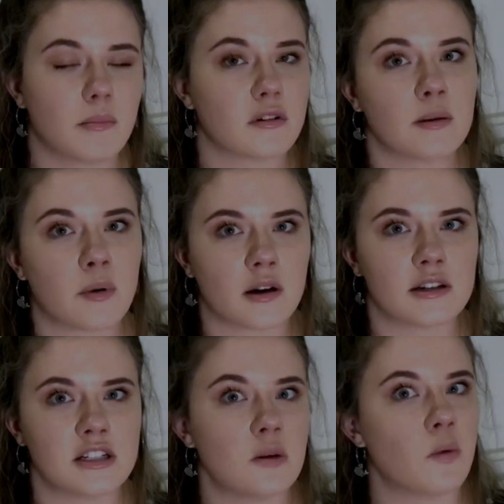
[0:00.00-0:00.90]
marine
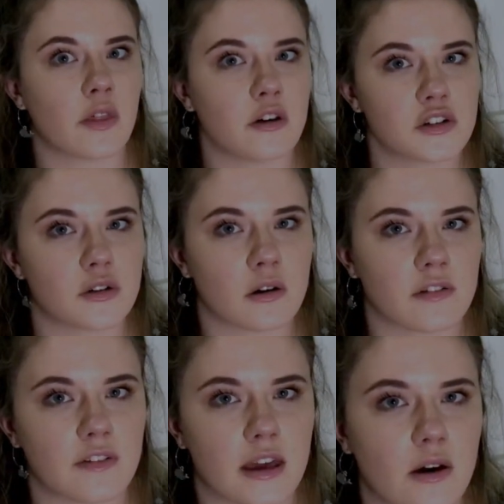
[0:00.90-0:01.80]
biology with
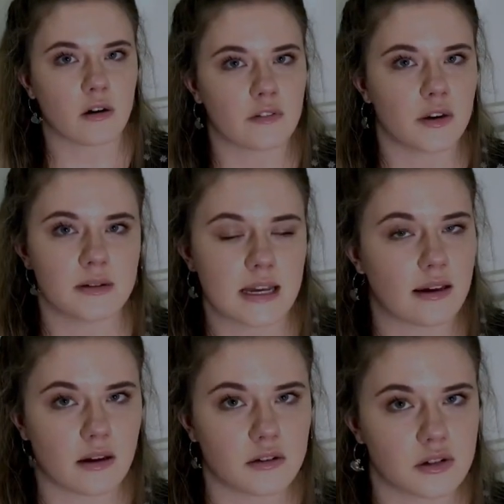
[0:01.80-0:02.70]
oceanography or if you were
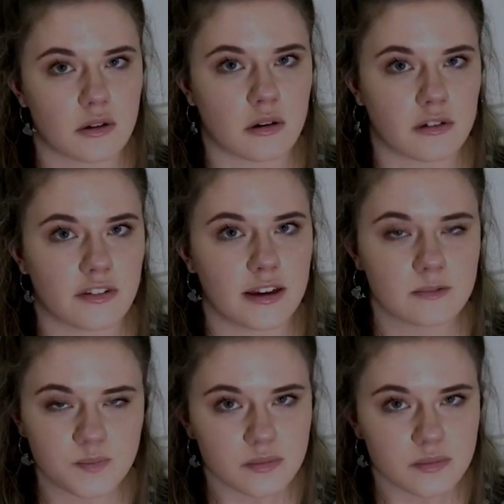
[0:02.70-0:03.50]
taking oceanography